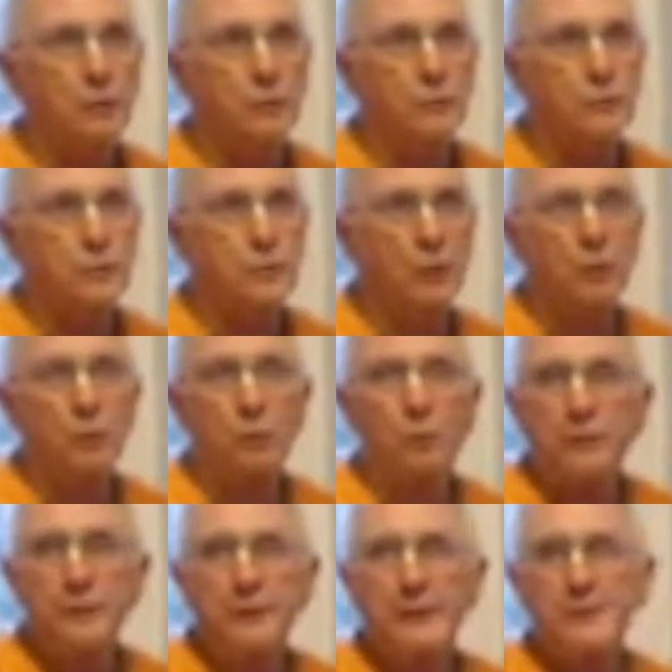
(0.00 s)
So
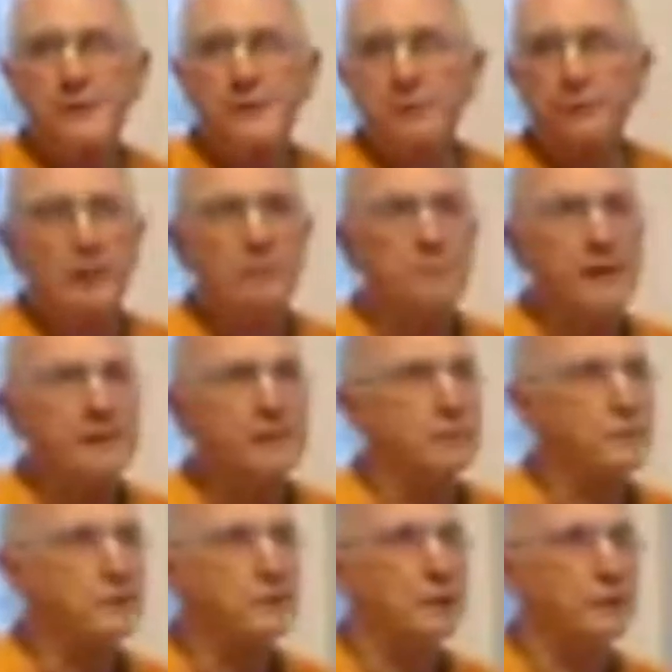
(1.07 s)
they simply make
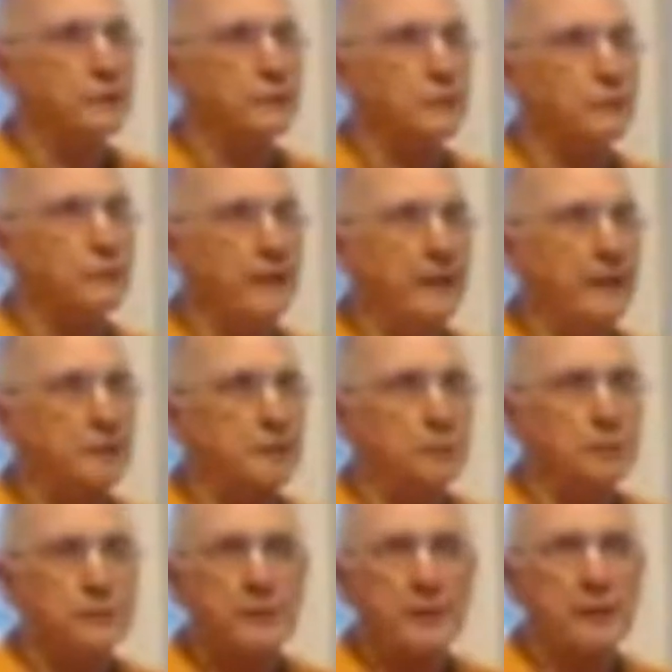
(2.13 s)
themselves
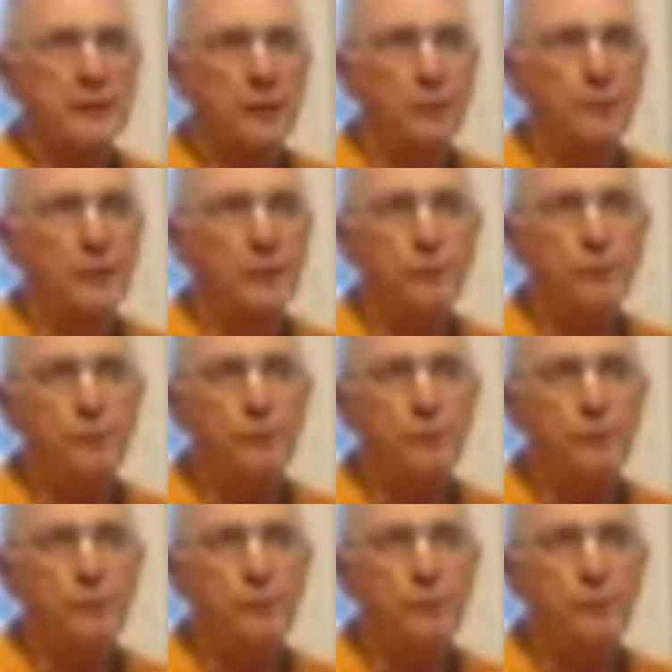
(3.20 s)
available to help other